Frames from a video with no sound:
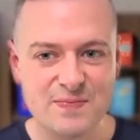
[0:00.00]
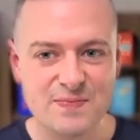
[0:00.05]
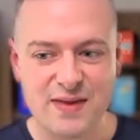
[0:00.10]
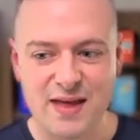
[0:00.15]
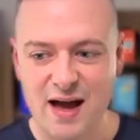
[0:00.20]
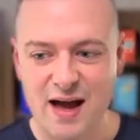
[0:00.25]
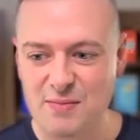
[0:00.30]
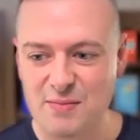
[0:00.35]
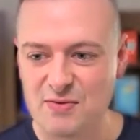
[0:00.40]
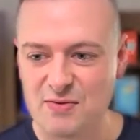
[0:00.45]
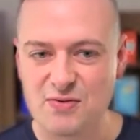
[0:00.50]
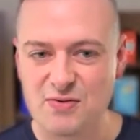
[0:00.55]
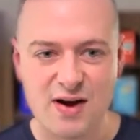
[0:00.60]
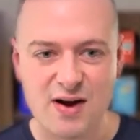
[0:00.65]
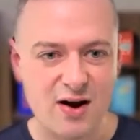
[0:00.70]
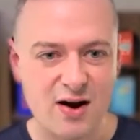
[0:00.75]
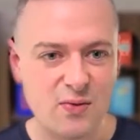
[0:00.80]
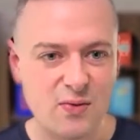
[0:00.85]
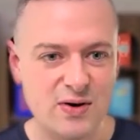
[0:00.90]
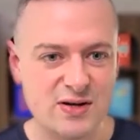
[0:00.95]
If you've
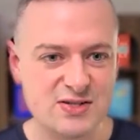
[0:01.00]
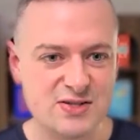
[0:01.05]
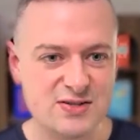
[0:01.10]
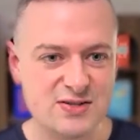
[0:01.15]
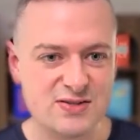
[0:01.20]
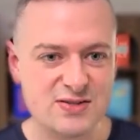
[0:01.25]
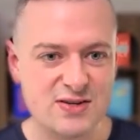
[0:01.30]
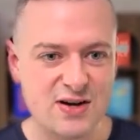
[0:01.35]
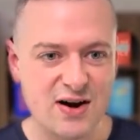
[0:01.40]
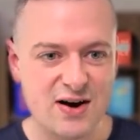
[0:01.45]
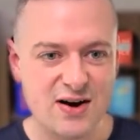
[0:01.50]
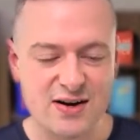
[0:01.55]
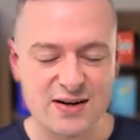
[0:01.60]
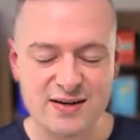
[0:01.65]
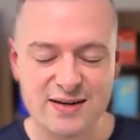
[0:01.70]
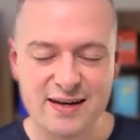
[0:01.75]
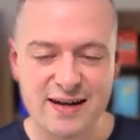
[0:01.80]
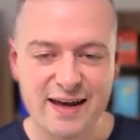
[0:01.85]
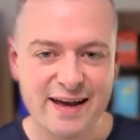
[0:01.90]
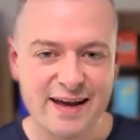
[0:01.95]
got questions on